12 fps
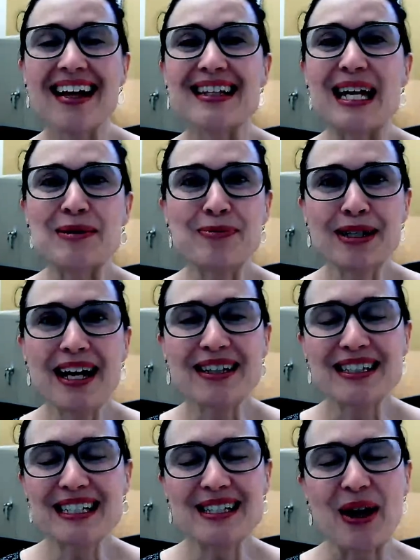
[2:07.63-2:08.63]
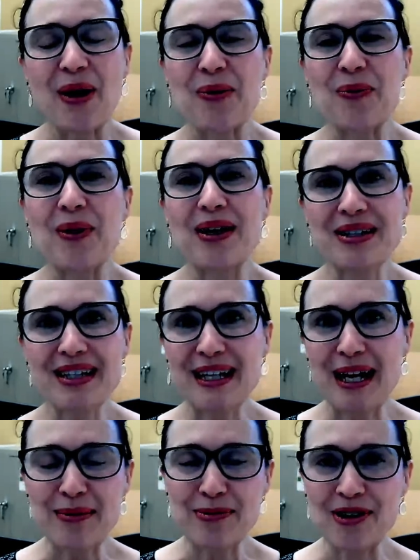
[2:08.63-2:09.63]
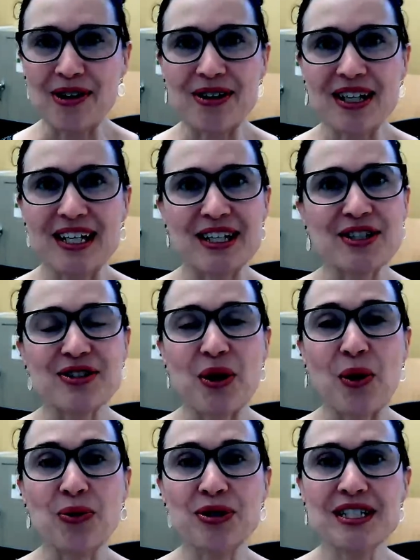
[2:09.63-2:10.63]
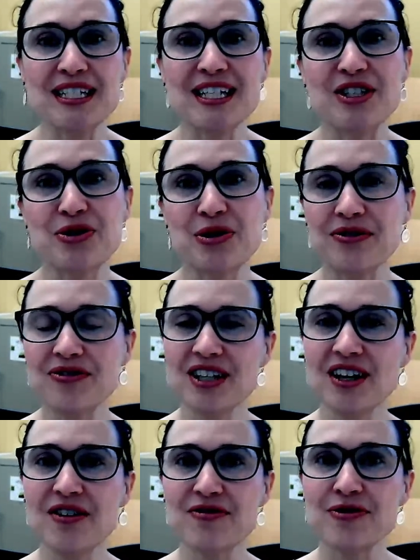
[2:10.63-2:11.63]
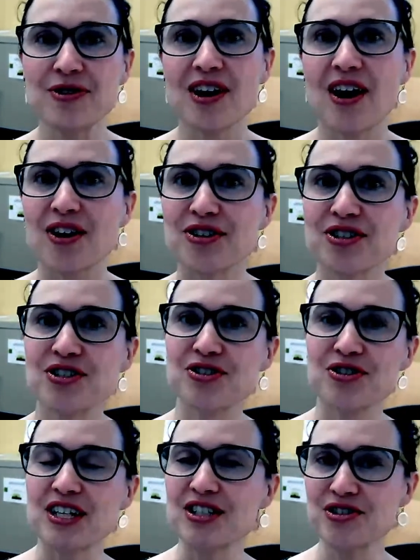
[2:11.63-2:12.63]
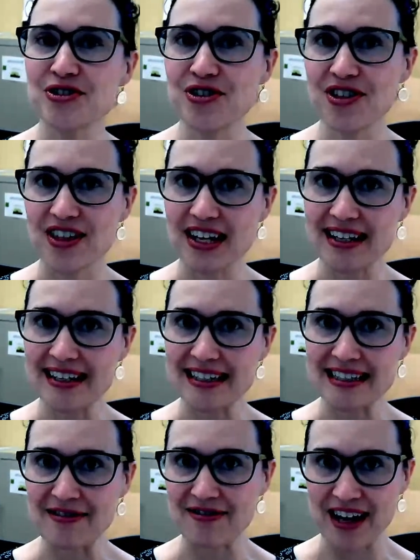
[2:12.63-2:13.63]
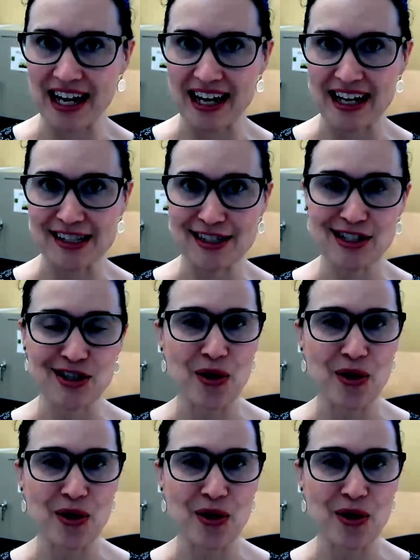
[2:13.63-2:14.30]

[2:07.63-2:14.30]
Last but not least, our Welton Library is hosting trivia for our Stranger Things fans.